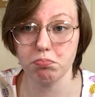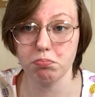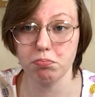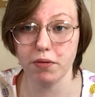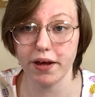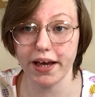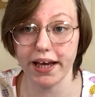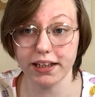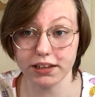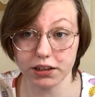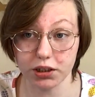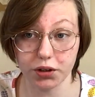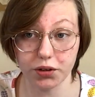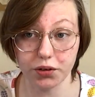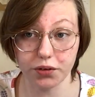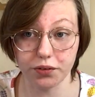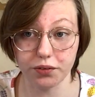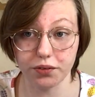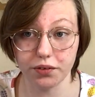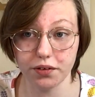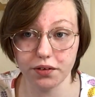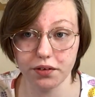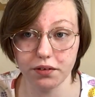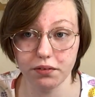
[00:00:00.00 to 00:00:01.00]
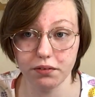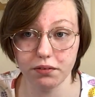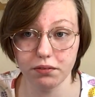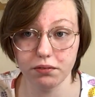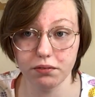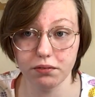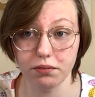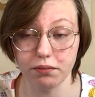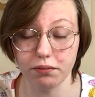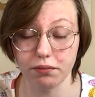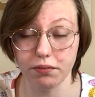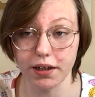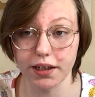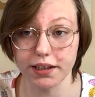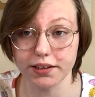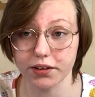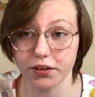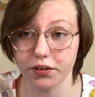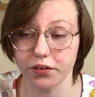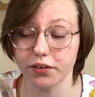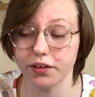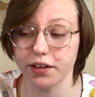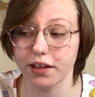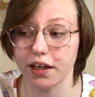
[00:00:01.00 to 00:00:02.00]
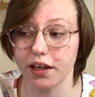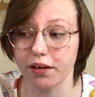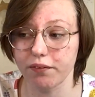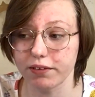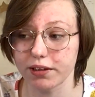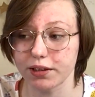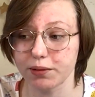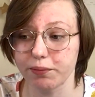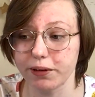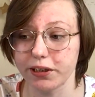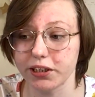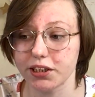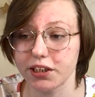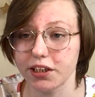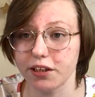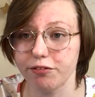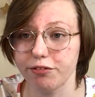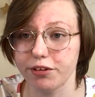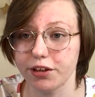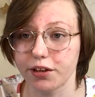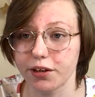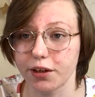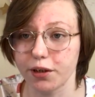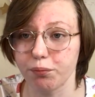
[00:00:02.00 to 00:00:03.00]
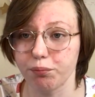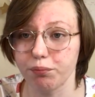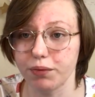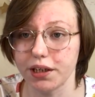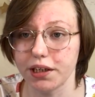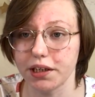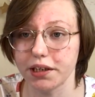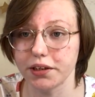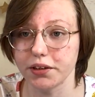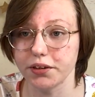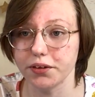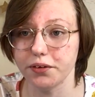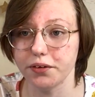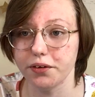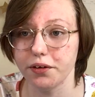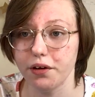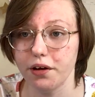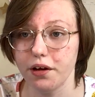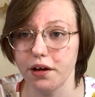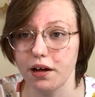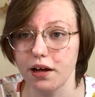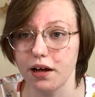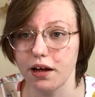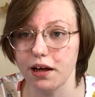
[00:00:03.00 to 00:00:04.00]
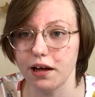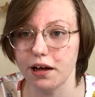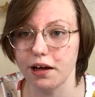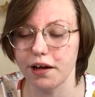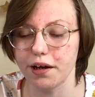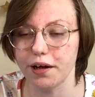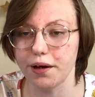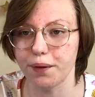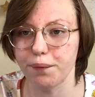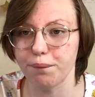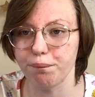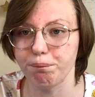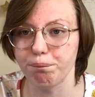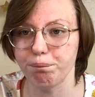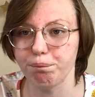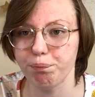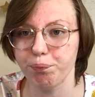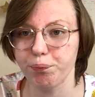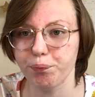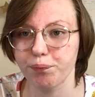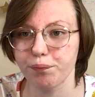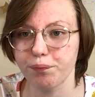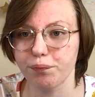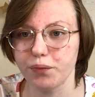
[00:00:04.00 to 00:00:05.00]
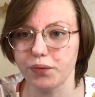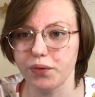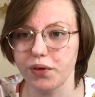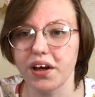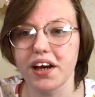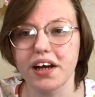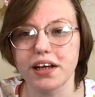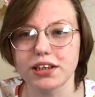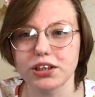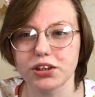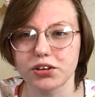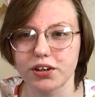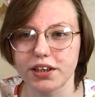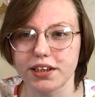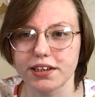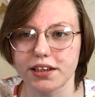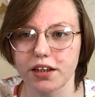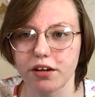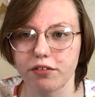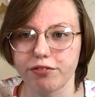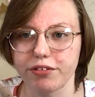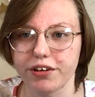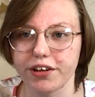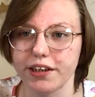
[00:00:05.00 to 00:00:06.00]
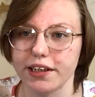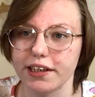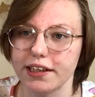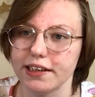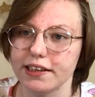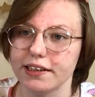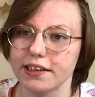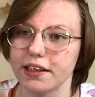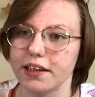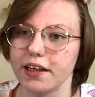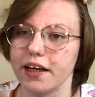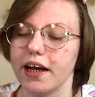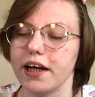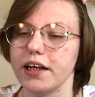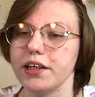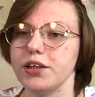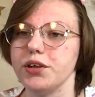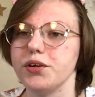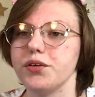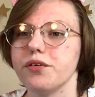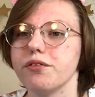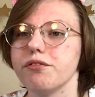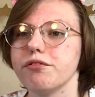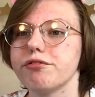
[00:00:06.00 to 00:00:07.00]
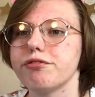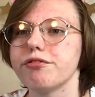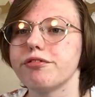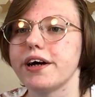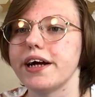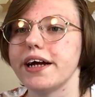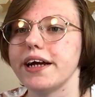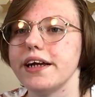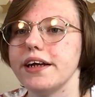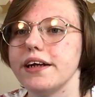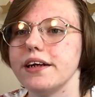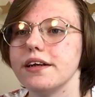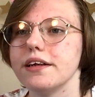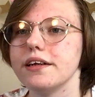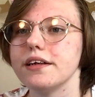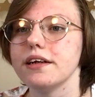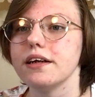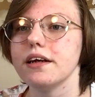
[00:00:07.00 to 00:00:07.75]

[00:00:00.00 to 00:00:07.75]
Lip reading: it's good. It's a good game, especially if you're like me and you get stressed out very easily and you don't find